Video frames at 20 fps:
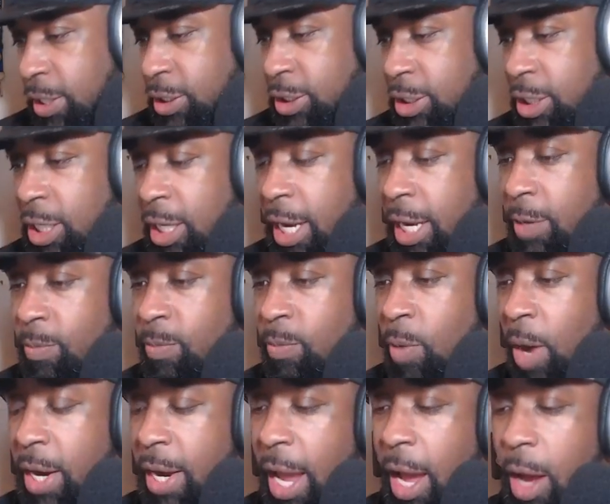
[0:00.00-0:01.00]
it should have ended
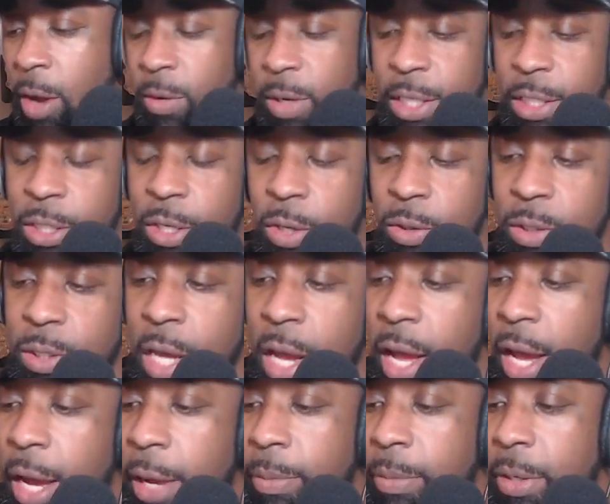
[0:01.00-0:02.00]
right now East Coast
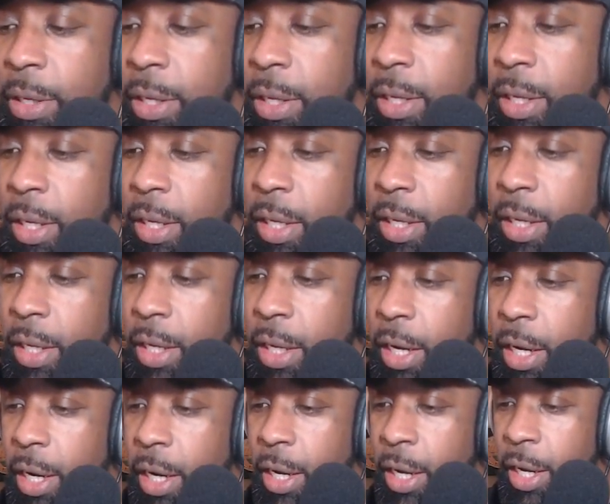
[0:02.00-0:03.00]
time.
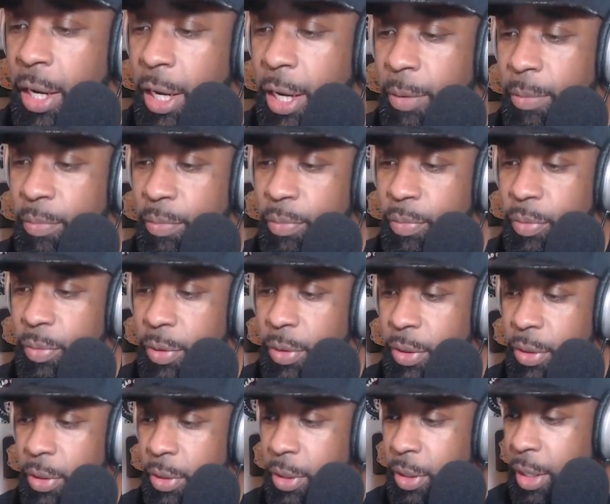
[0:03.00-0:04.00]
I'm
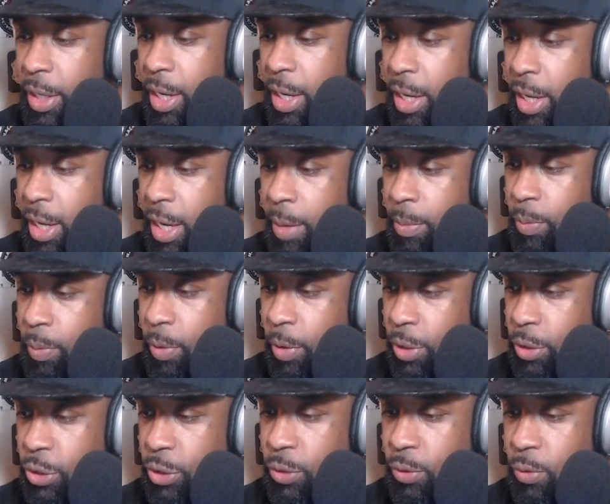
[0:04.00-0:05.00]

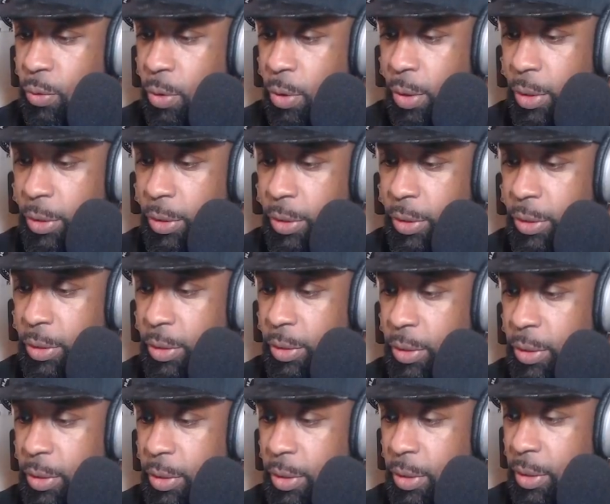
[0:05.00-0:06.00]
pretty sure.
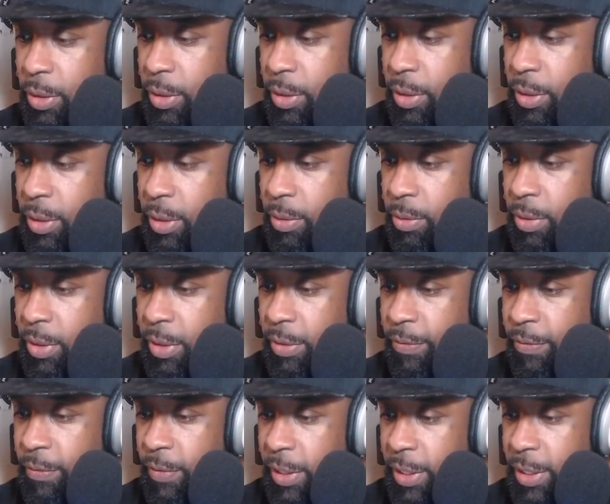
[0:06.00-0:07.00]
Where the
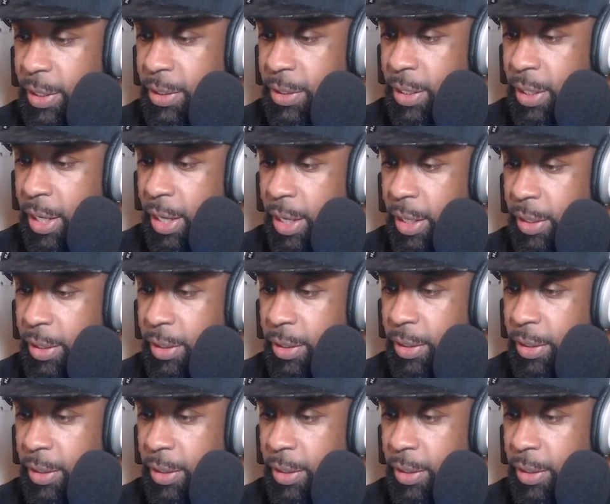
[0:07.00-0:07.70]
fuck is it at?